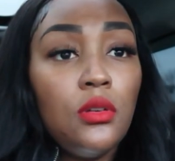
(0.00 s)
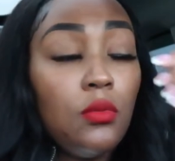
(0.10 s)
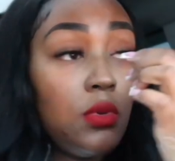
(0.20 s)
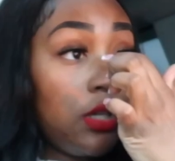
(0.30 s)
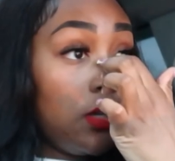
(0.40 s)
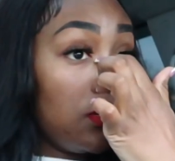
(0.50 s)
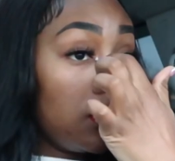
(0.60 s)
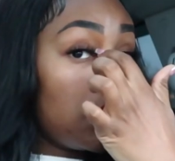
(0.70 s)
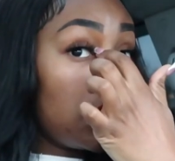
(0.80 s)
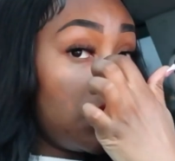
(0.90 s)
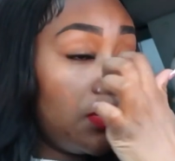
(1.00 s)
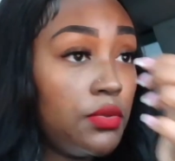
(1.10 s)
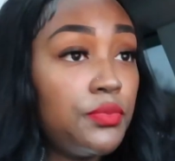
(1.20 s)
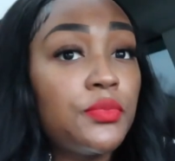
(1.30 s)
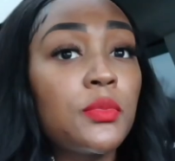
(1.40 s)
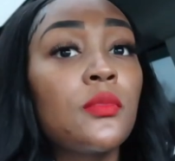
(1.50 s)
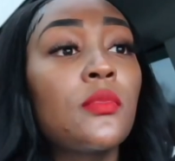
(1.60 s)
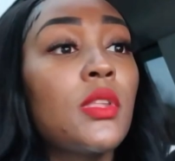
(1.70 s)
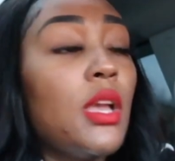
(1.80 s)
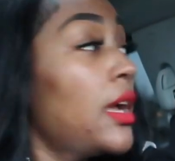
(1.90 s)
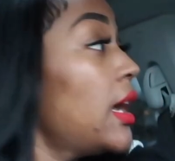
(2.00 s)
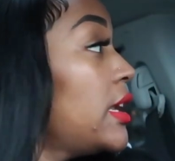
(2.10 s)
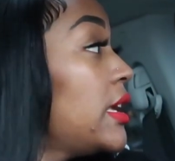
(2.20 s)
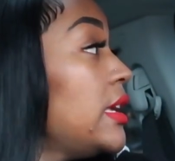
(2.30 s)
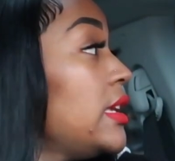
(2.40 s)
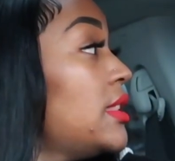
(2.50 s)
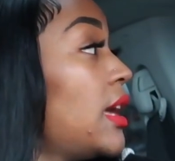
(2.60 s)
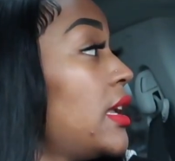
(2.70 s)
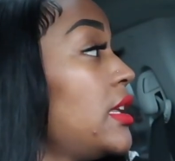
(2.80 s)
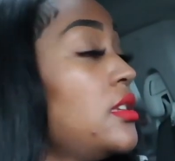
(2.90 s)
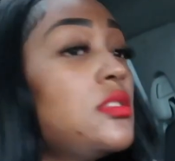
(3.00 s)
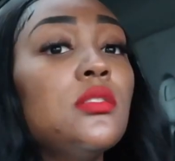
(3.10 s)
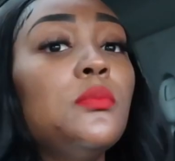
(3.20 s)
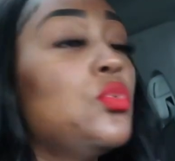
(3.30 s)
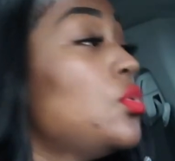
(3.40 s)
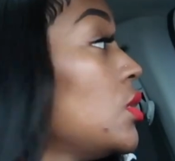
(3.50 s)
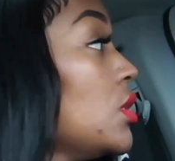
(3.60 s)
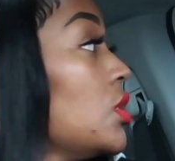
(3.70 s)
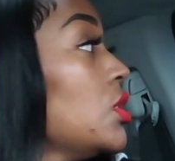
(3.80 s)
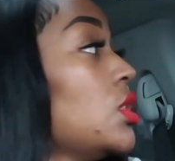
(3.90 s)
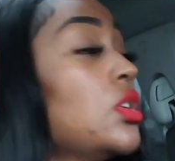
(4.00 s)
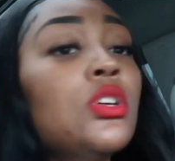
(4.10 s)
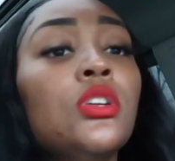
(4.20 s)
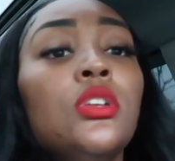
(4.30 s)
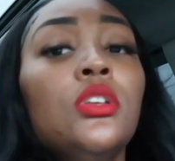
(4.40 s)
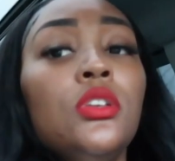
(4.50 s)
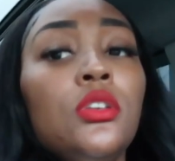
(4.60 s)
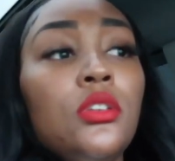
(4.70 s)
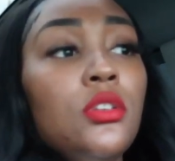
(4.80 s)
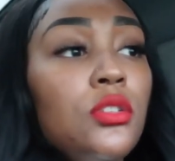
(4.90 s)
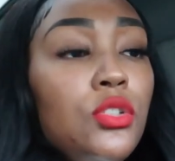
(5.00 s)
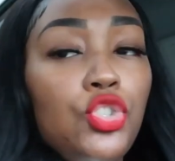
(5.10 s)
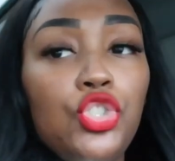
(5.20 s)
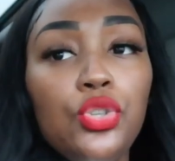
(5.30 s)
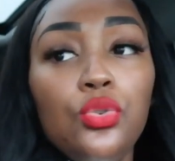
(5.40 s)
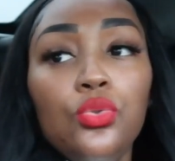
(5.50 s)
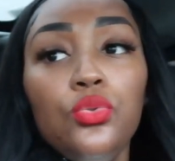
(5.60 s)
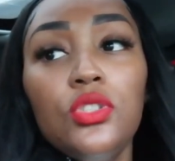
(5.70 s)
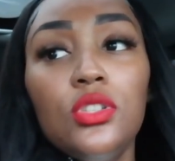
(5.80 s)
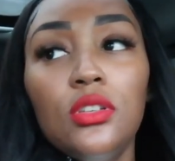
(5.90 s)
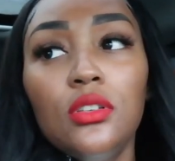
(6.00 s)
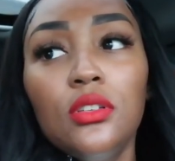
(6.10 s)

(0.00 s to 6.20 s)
what else? I gotta get Ilani some more juice.